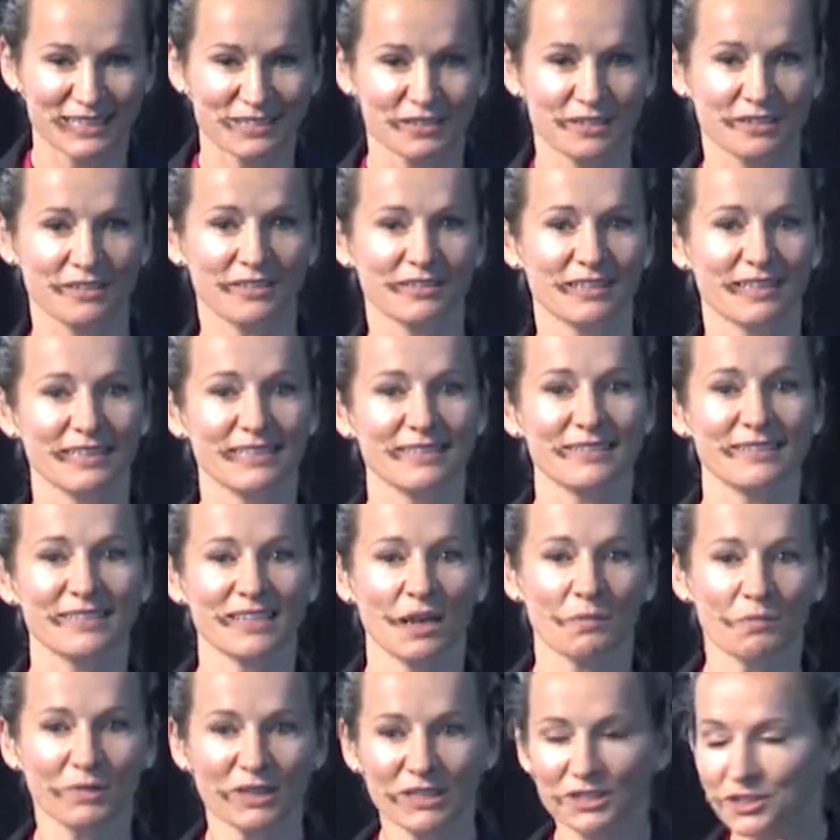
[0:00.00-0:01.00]
so that
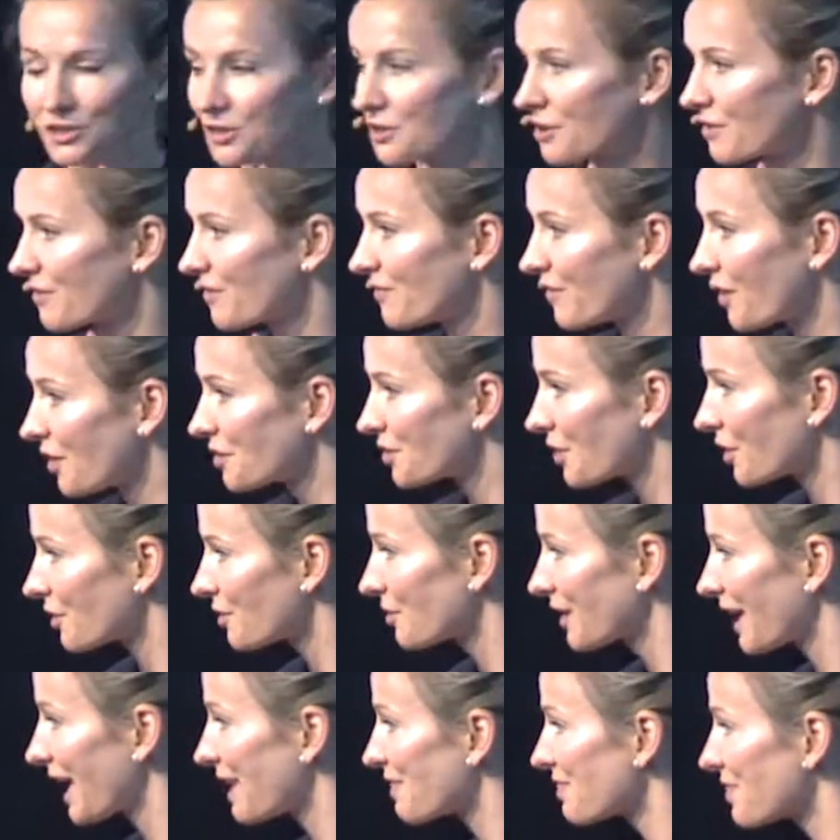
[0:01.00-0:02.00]
someone took a photo
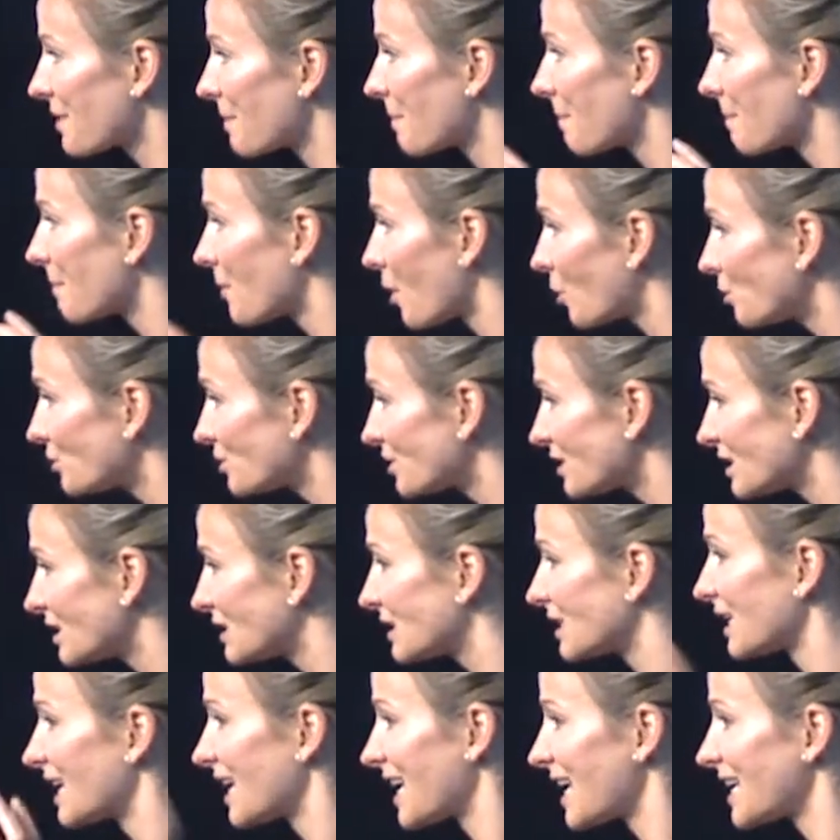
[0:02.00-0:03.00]
at the
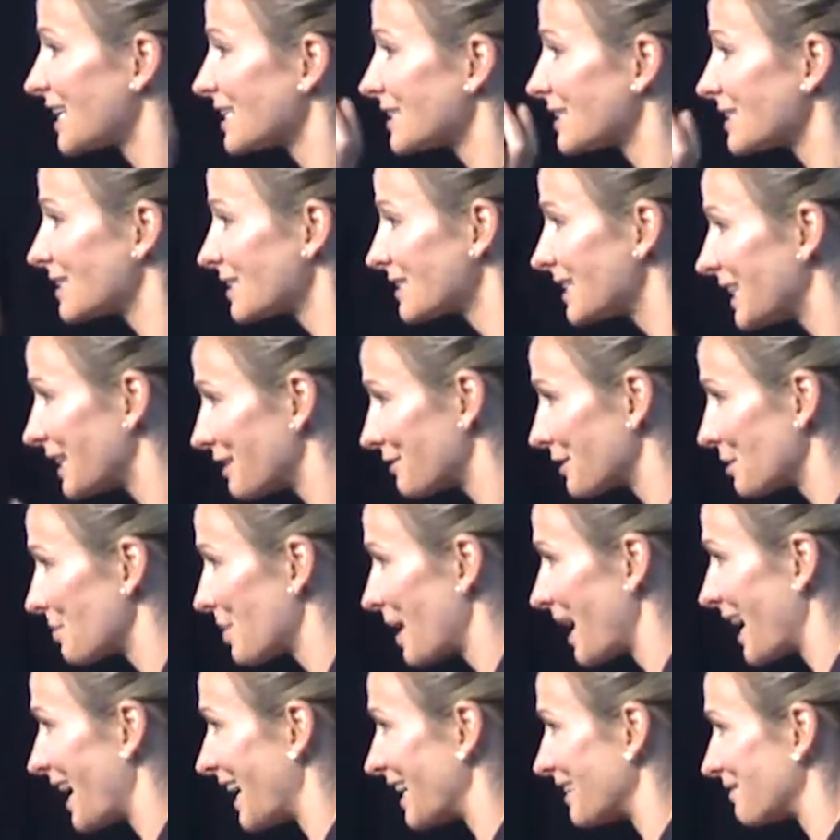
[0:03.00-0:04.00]
most scary
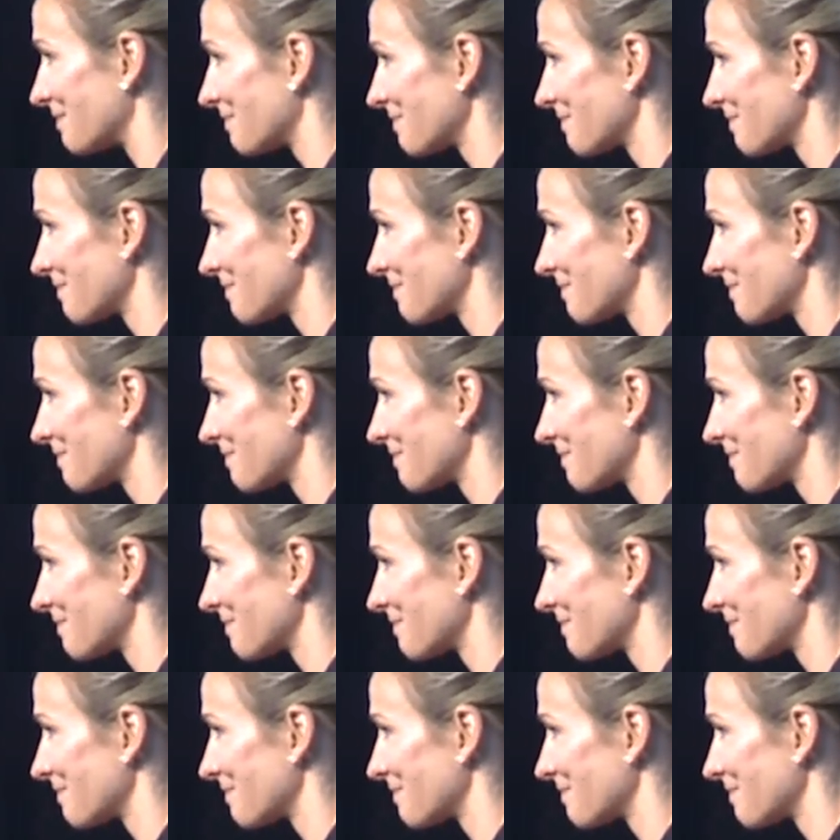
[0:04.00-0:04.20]
part.